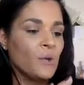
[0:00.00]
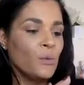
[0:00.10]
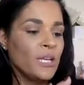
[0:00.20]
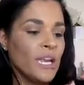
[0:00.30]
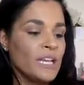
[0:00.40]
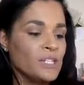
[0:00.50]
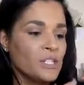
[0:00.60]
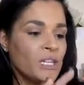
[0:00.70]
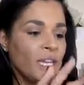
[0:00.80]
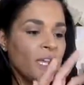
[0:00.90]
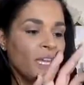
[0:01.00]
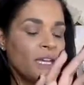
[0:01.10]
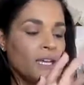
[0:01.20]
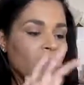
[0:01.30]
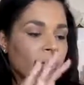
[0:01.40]
we actually
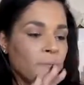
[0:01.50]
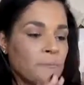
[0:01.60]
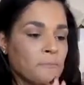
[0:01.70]
had,